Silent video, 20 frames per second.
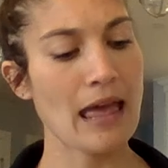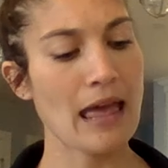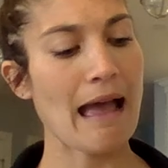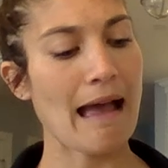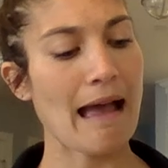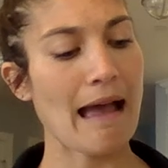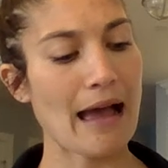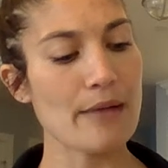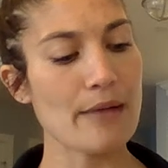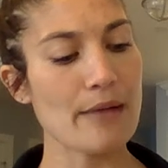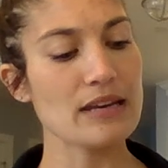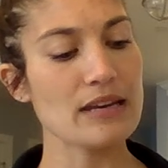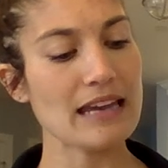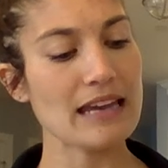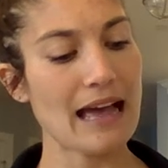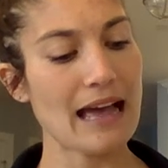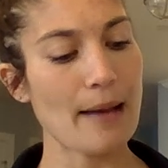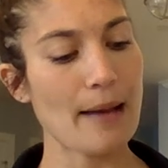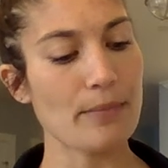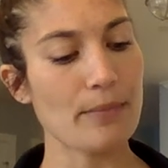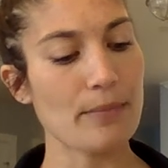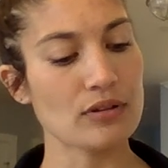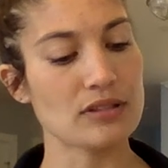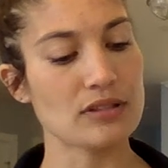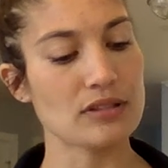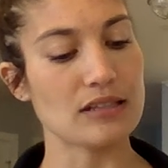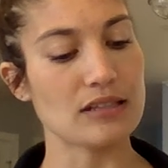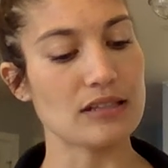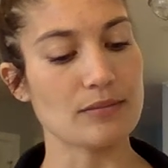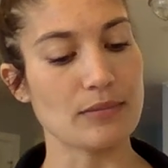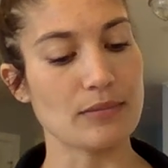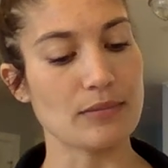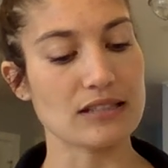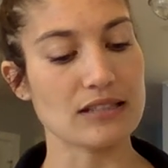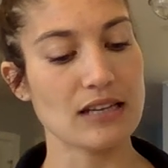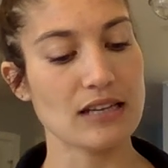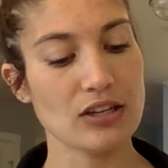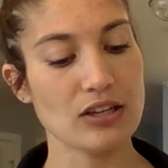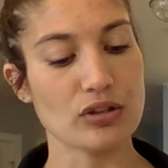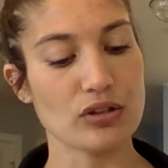How many apples does Miss
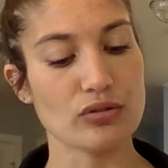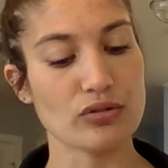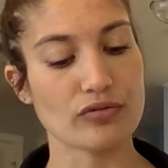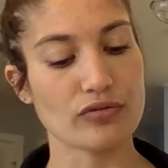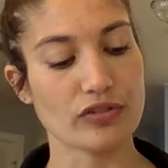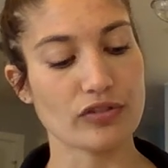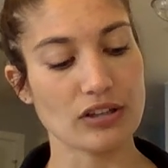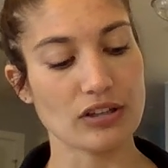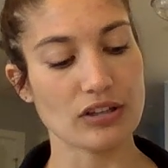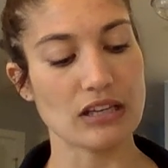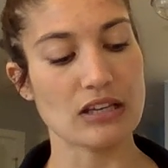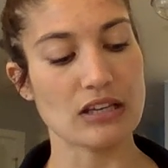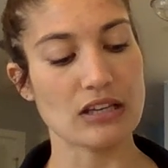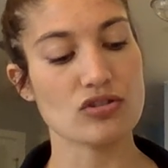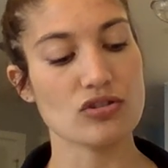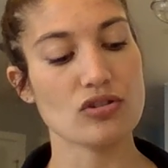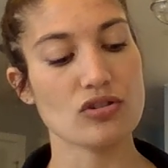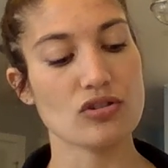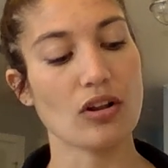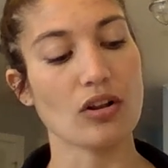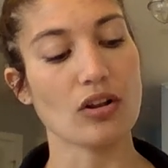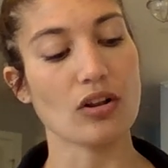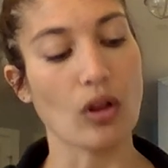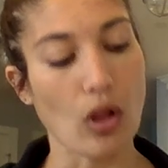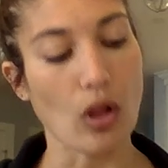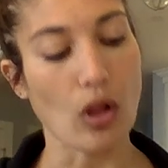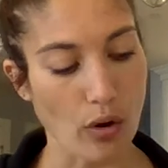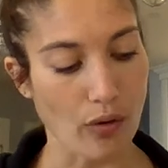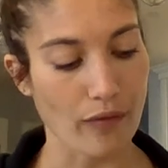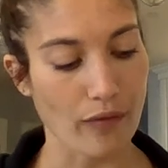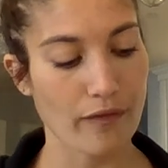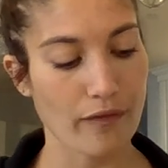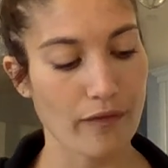A use for each loaf?